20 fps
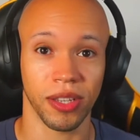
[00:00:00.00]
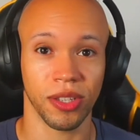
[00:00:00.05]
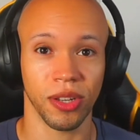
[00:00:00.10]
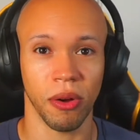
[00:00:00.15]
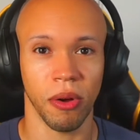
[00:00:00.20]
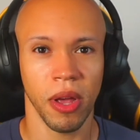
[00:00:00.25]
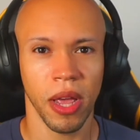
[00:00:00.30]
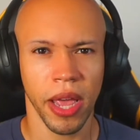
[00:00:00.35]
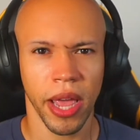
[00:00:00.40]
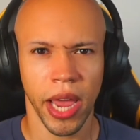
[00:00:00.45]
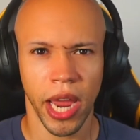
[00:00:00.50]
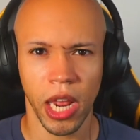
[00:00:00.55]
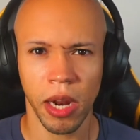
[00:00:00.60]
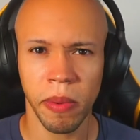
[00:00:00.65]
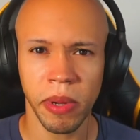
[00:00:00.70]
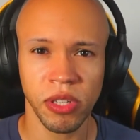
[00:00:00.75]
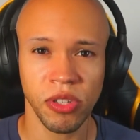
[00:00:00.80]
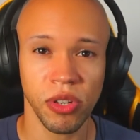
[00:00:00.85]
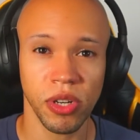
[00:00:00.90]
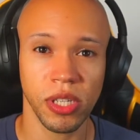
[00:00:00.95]
So it'll
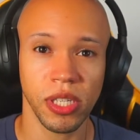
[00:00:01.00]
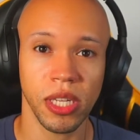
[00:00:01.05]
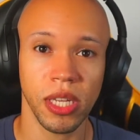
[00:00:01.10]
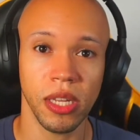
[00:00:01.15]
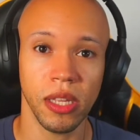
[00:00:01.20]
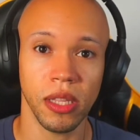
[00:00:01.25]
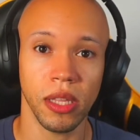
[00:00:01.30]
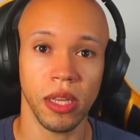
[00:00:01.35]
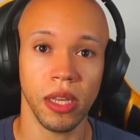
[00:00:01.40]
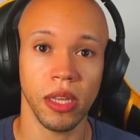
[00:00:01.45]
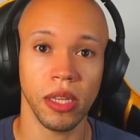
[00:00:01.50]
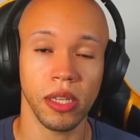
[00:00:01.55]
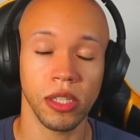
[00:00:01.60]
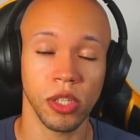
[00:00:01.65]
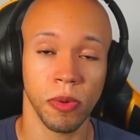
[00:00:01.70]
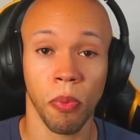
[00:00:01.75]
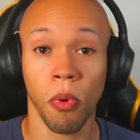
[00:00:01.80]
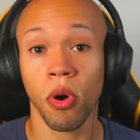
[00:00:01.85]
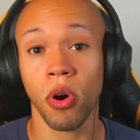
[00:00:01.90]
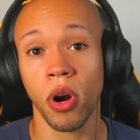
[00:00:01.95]
be interesting to see the
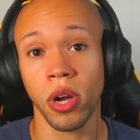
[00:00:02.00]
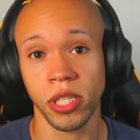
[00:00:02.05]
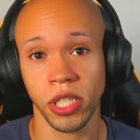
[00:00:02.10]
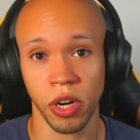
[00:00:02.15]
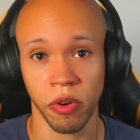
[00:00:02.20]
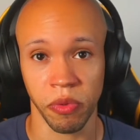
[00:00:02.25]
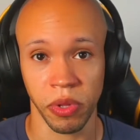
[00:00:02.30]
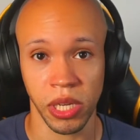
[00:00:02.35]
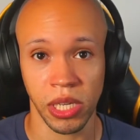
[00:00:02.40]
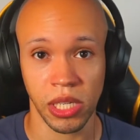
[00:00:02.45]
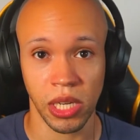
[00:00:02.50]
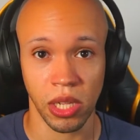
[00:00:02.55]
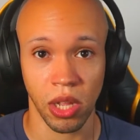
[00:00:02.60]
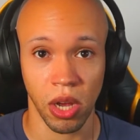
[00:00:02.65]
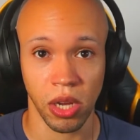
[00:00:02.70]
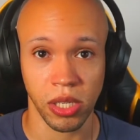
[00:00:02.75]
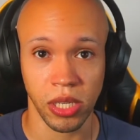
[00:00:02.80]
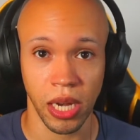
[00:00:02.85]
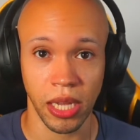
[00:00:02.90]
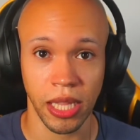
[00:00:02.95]
support cards that are released
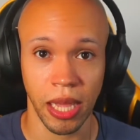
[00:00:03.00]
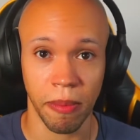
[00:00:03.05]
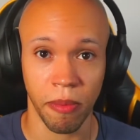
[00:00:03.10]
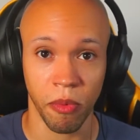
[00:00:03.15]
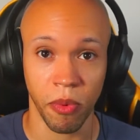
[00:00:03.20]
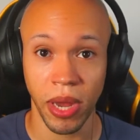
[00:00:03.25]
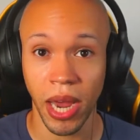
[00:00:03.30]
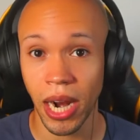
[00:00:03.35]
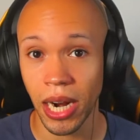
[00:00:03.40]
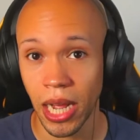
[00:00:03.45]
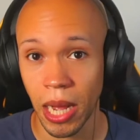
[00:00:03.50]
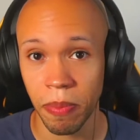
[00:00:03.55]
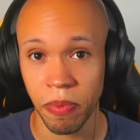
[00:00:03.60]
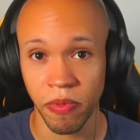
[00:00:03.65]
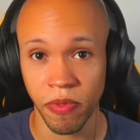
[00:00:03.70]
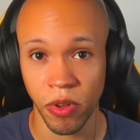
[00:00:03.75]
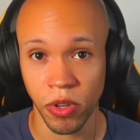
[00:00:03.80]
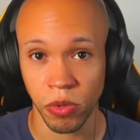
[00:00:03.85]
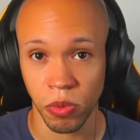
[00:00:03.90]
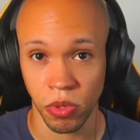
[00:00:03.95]
alongside that, and we got a couple
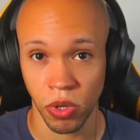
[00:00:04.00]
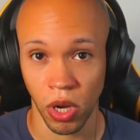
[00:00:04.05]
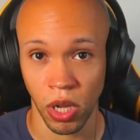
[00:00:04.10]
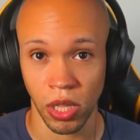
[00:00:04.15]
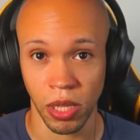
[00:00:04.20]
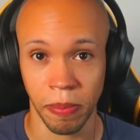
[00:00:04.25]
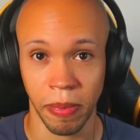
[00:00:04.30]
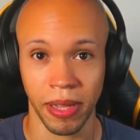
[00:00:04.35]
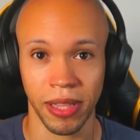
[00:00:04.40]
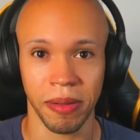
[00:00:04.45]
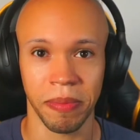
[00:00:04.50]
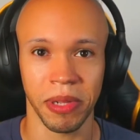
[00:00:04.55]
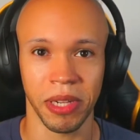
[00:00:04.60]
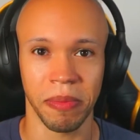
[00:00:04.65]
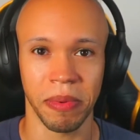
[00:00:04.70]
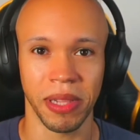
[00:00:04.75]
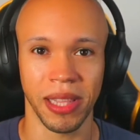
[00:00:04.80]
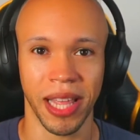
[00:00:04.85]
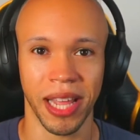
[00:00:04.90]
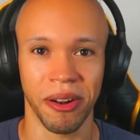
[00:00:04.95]
of those. We'll talk a little about them a
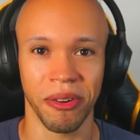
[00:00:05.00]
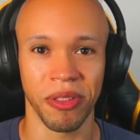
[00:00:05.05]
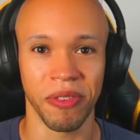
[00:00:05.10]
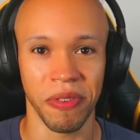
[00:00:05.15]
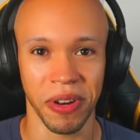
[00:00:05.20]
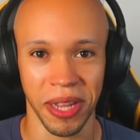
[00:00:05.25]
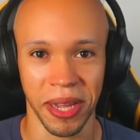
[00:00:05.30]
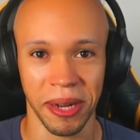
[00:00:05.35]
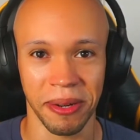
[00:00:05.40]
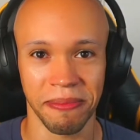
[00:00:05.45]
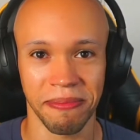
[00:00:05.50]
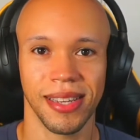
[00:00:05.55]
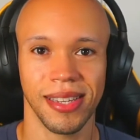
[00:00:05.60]
little bit later in the video.